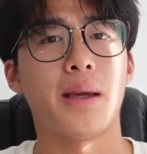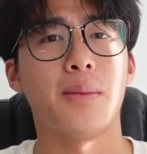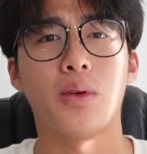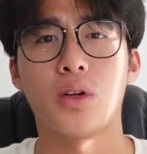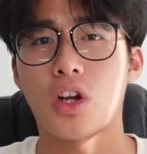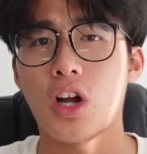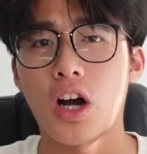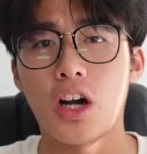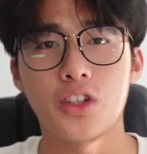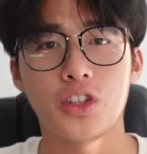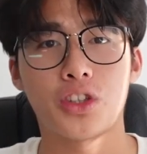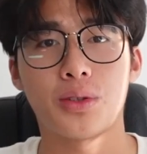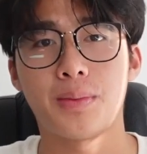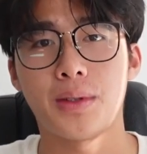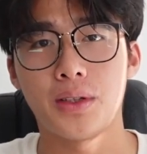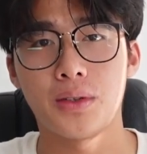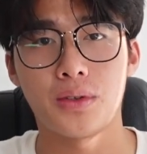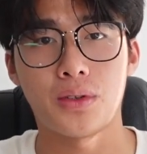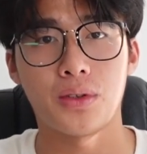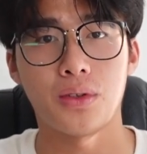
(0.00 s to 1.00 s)
able to
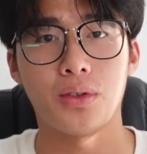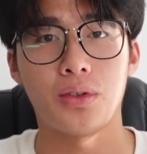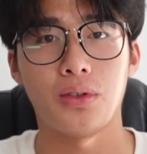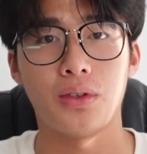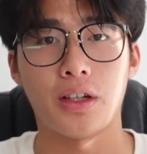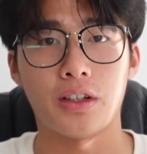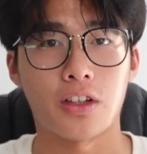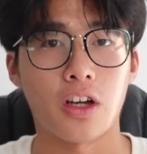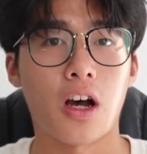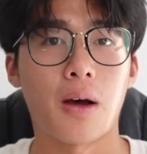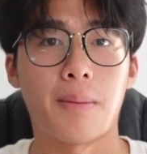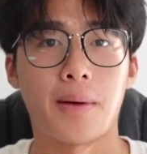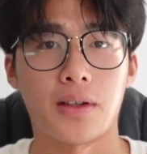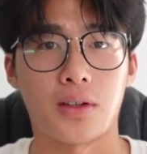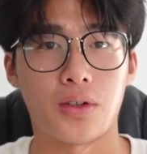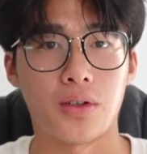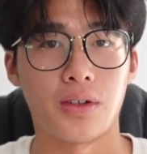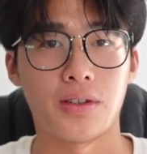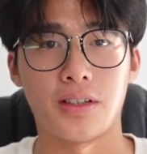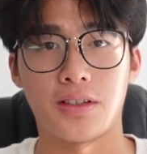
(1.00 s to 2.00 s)
contribute to a topic,
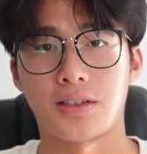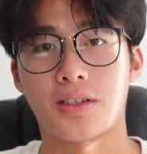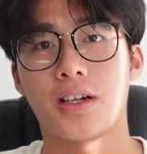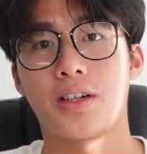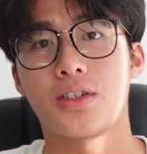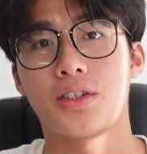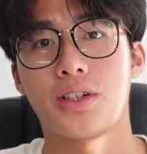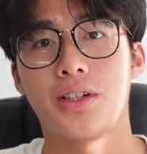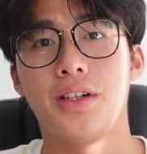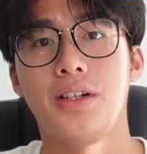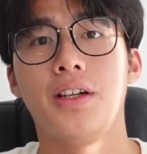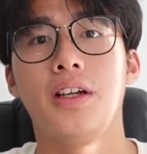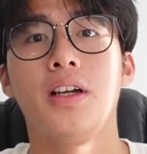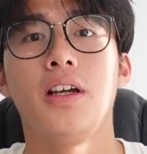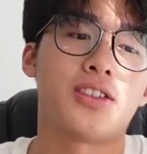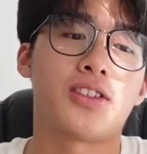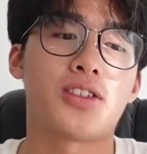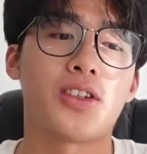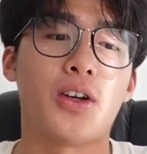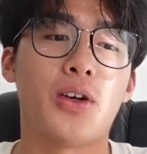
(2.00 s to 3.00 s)
to a discussion.
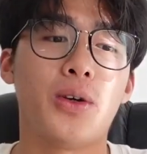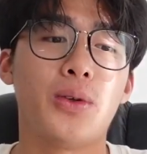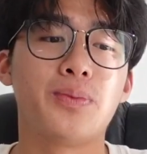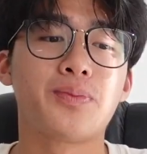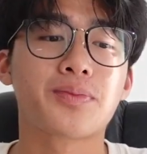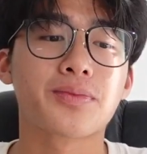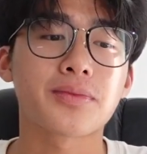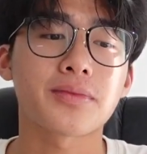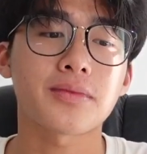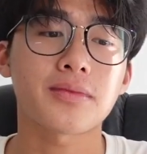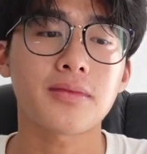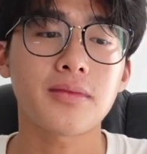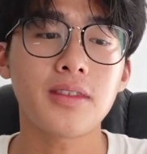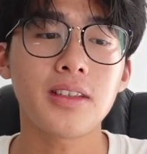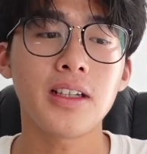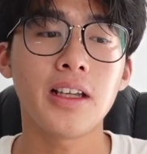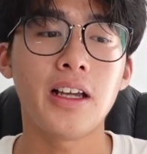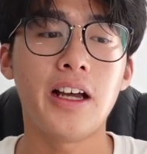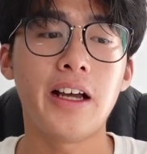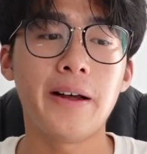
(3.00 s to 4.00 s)
So
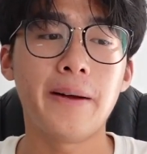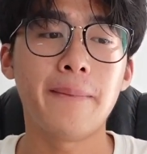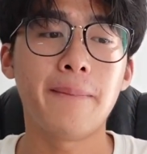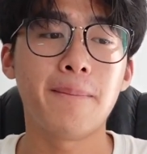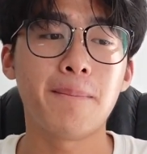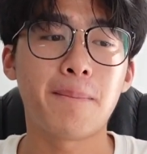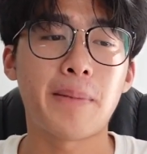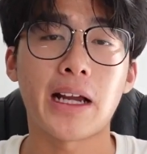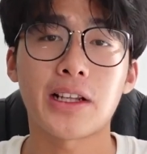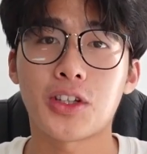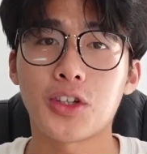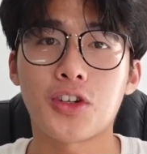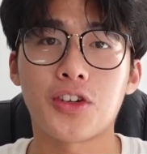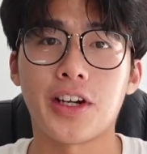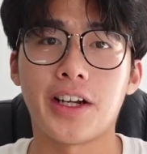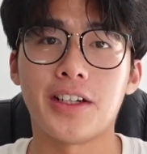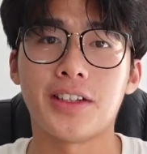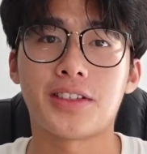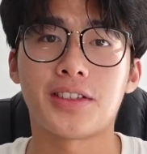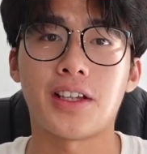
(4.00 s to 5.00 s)
back to
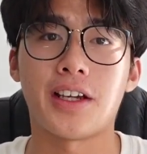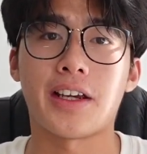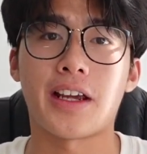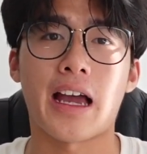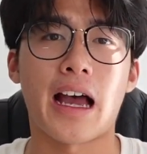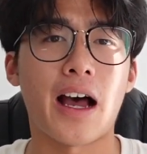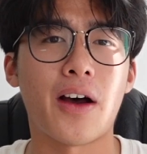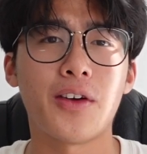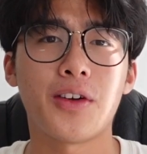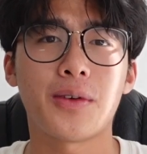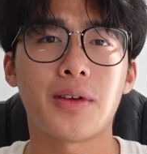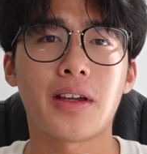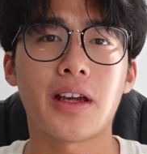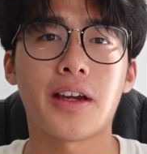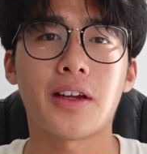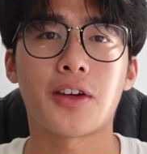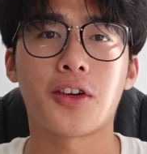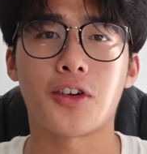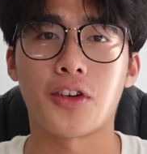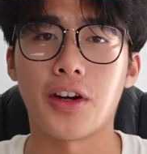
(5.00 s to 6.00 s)
grades, like how you
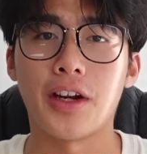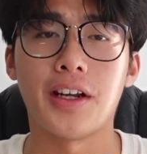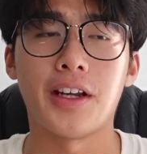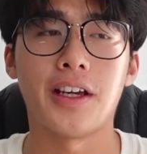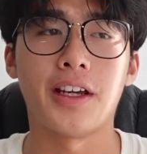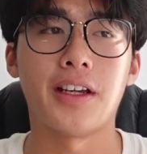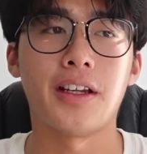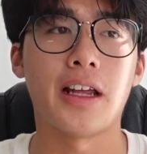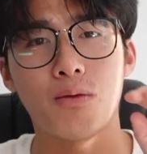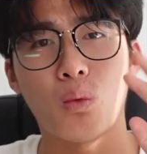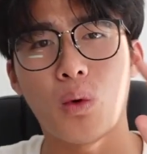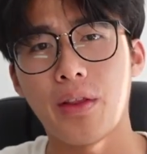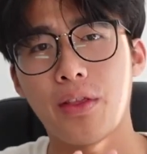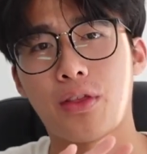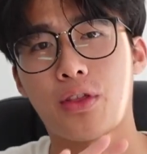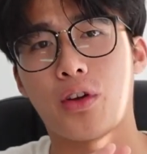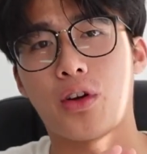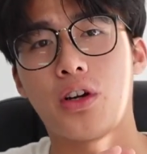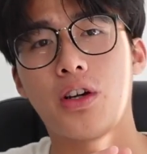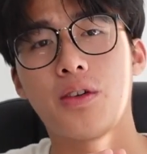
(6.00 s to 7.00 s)
get graded,
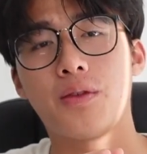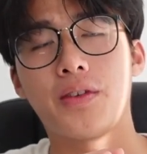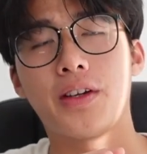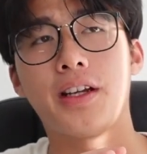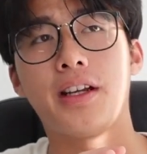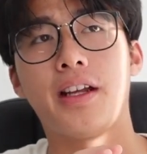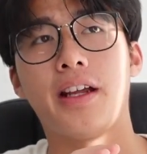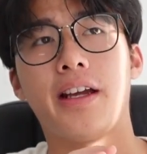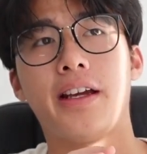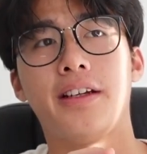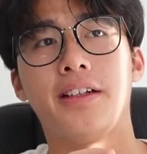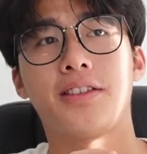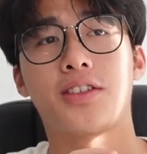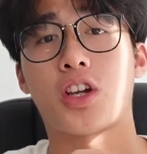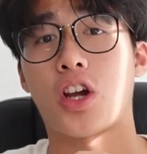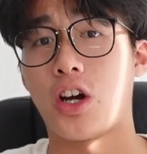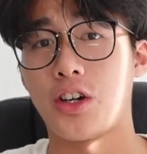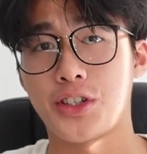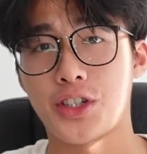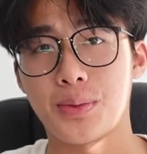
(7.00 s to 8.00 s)
1/3 of it is
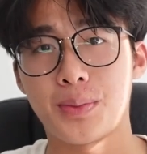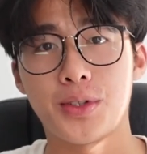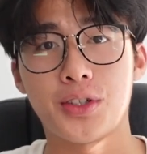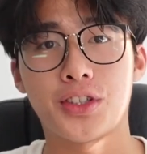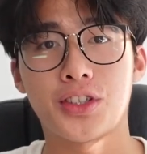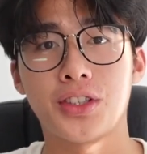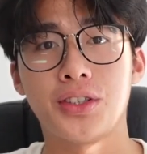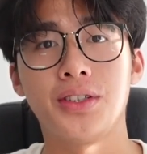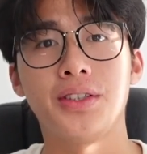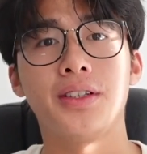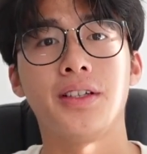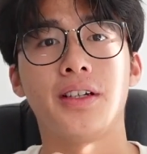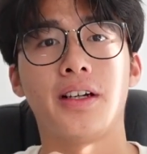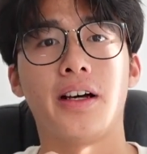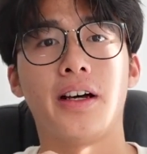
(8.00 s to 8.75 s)
contribution.